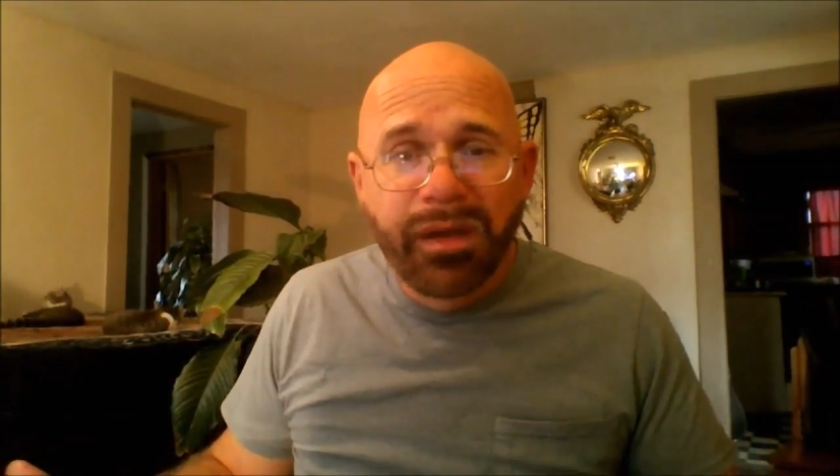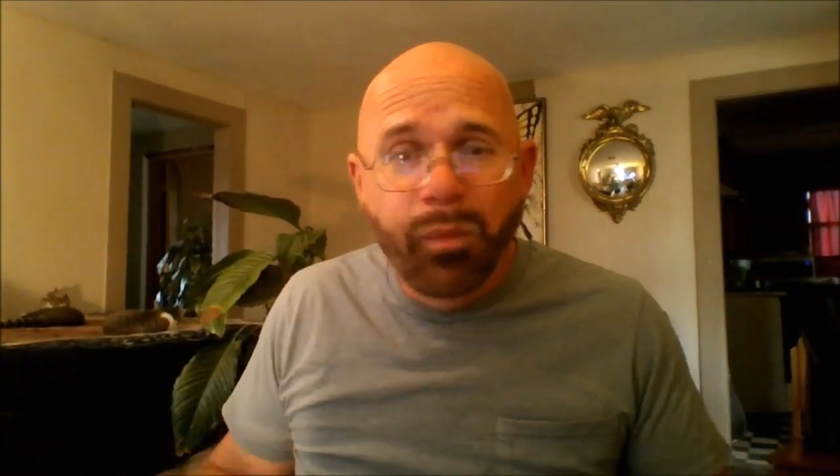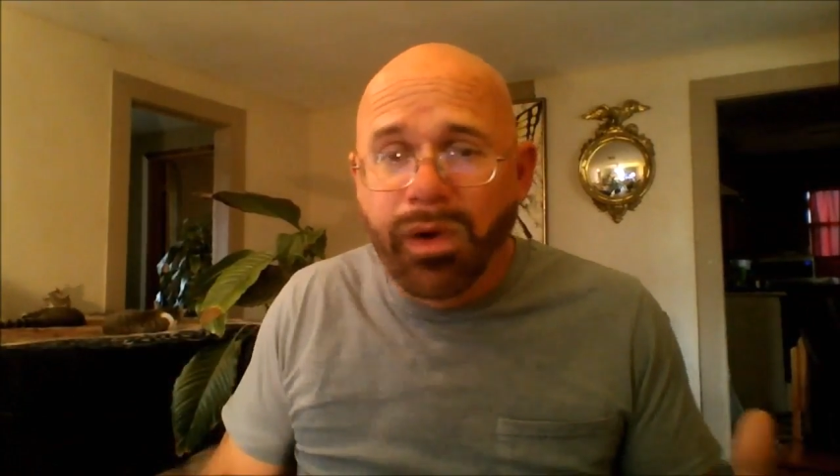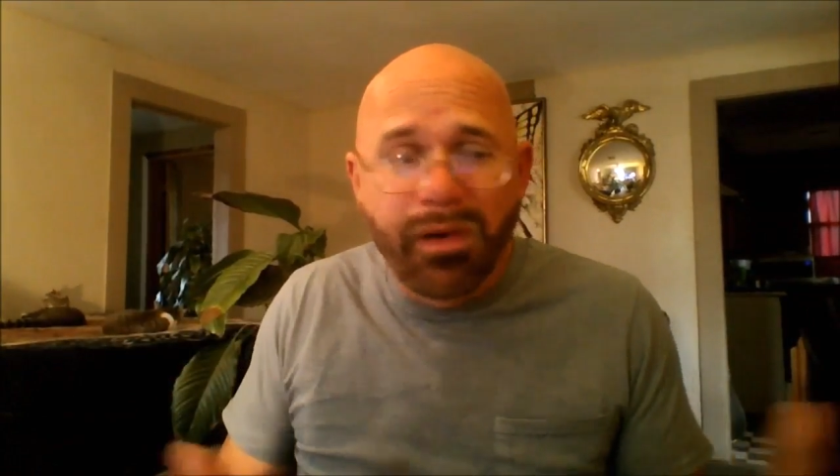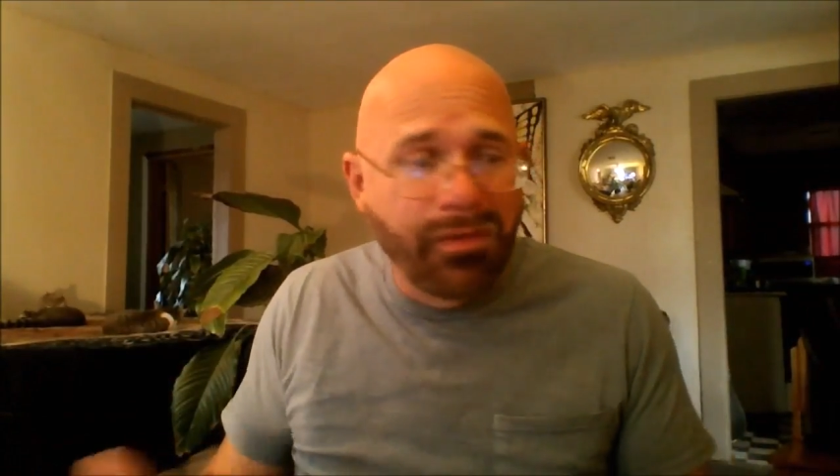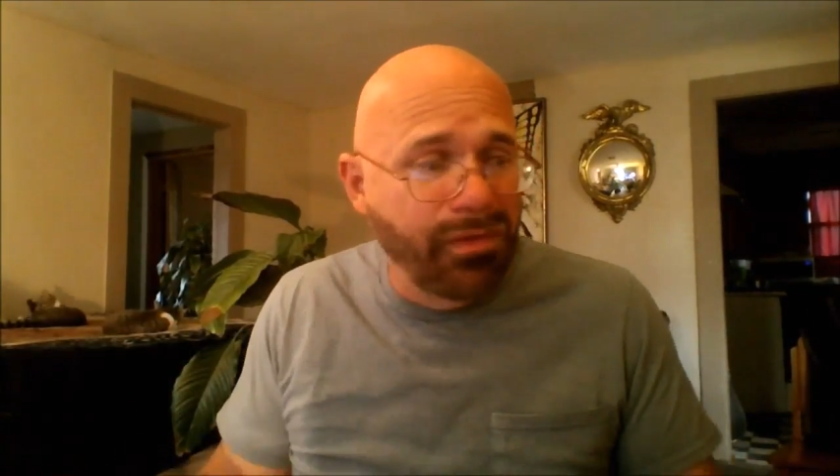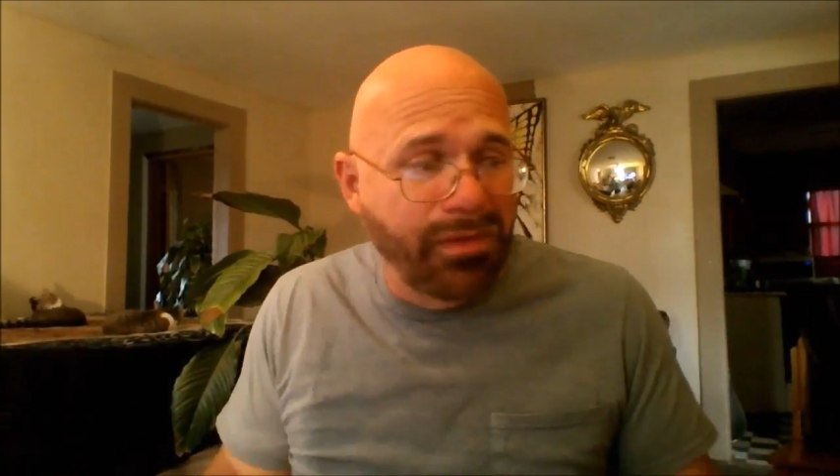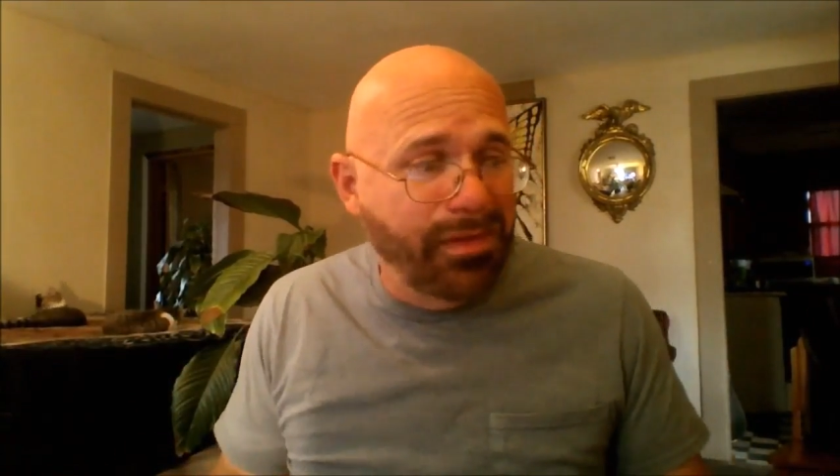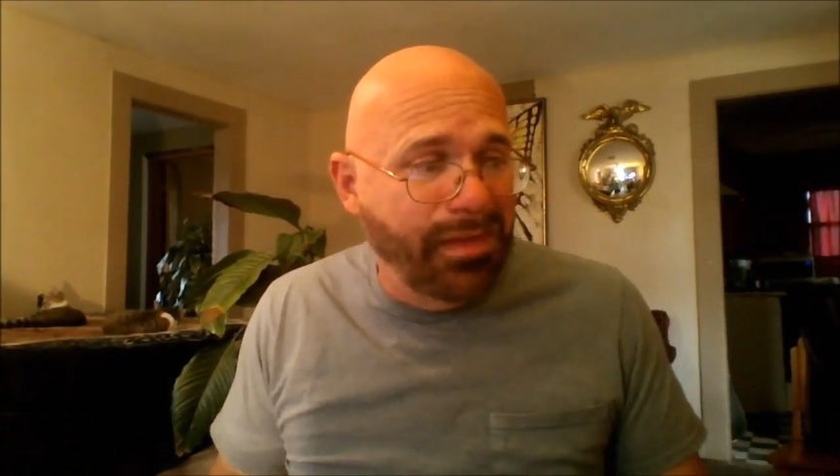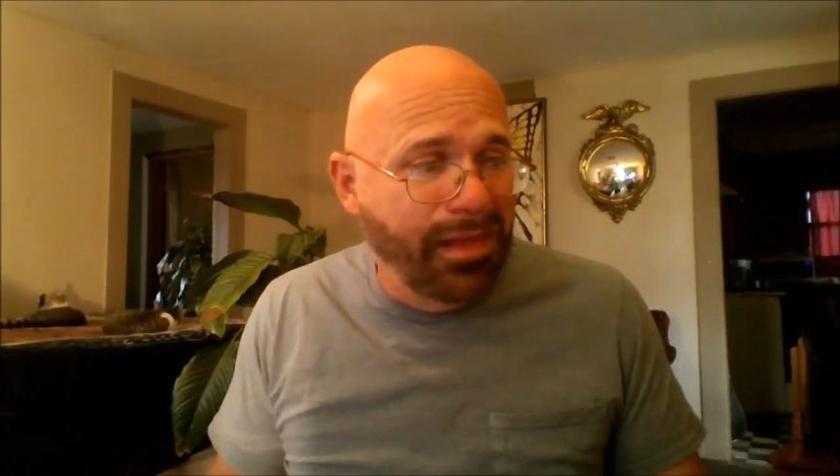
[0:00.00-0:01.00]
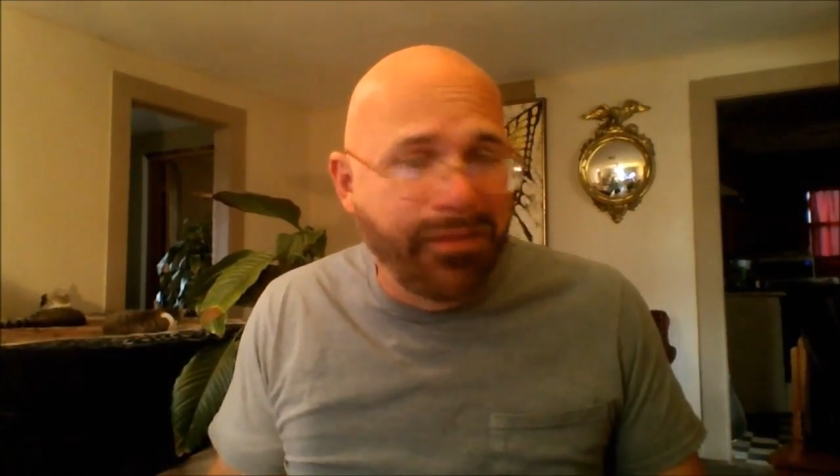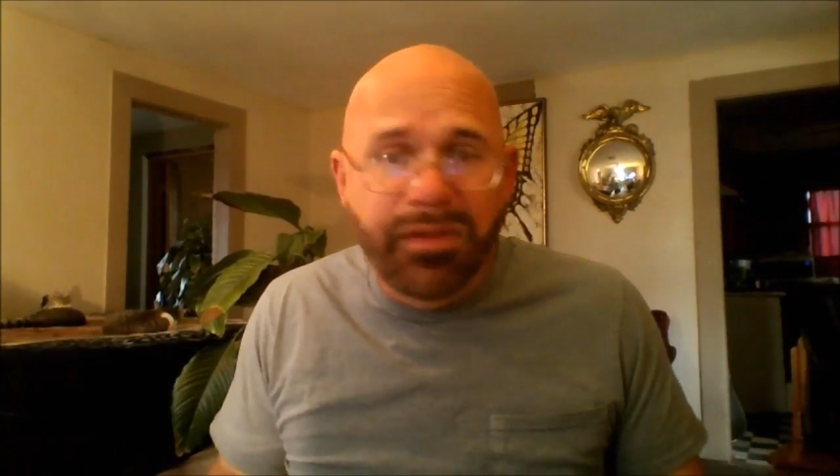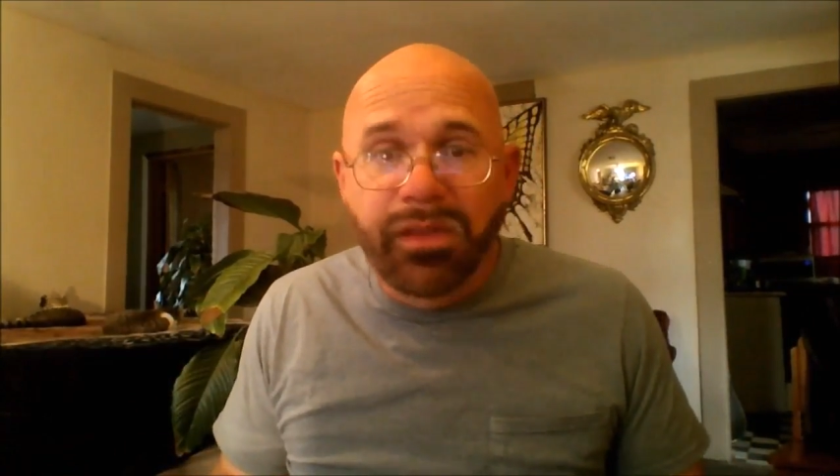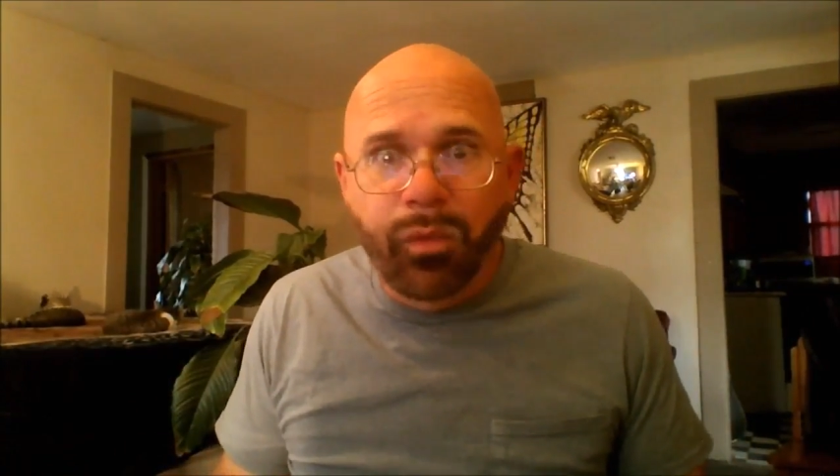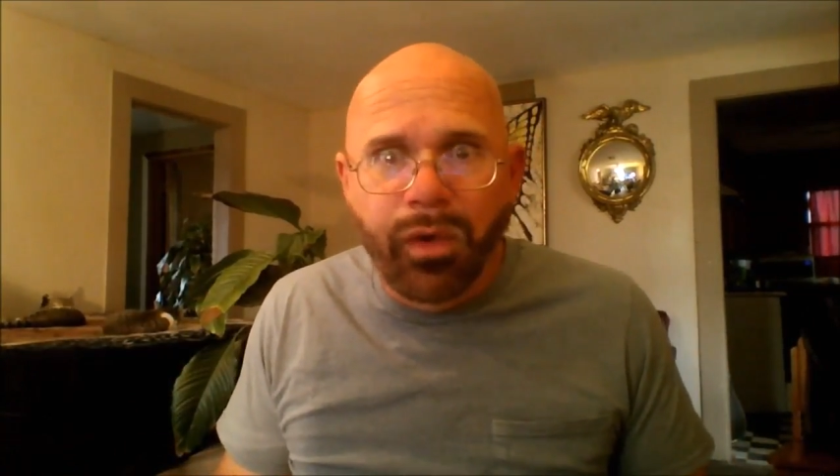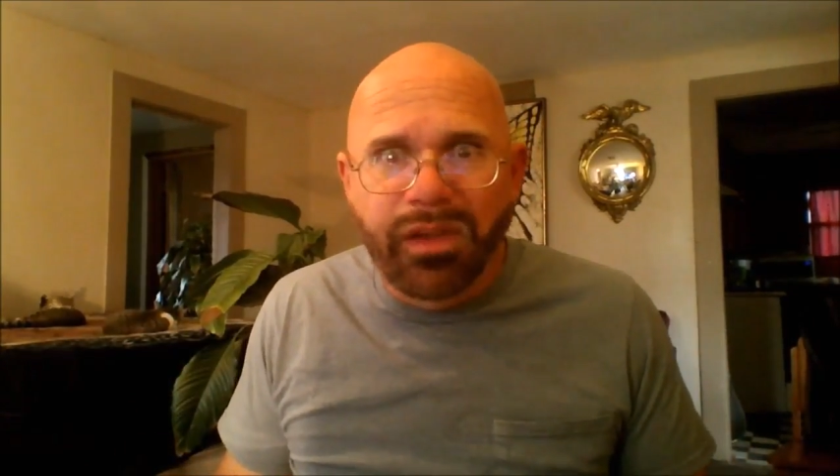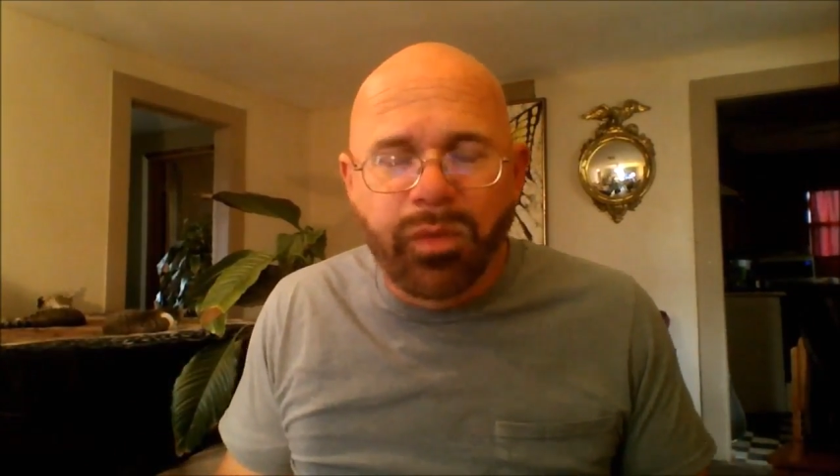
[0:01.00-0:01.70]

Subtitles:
lived in the woods